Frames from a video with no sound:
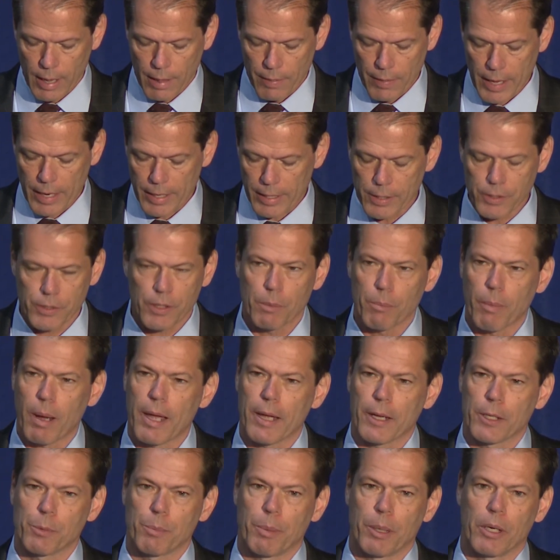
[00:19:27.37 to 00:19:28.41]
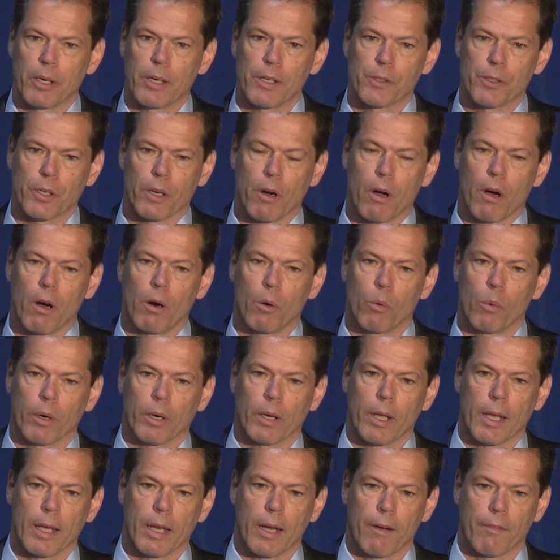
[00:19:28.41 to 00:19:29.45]
That isn't my experience at all
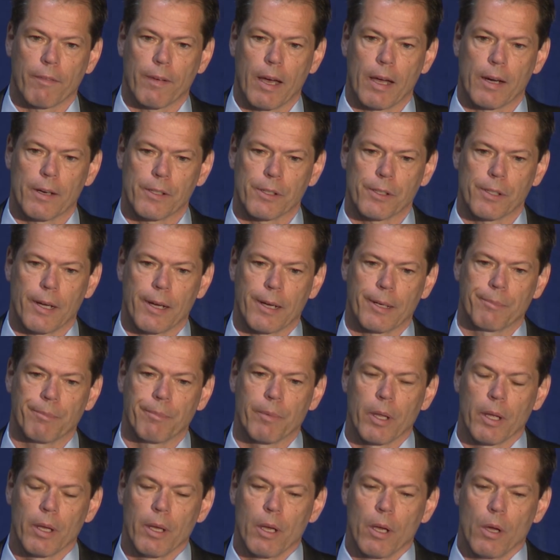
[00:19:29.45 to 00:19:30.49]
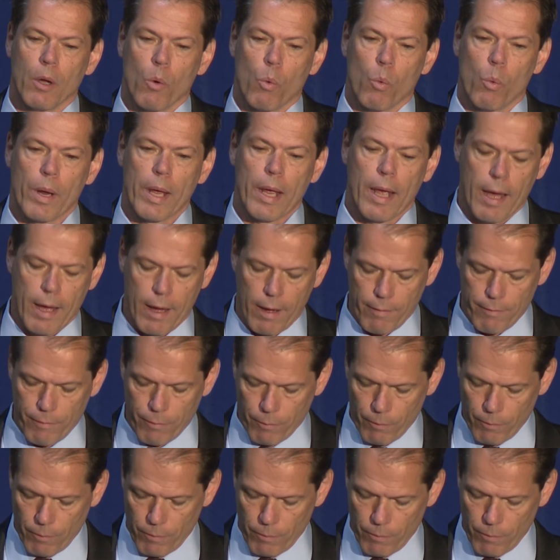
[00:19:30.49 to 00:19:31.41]
working in Afghanistan. We have,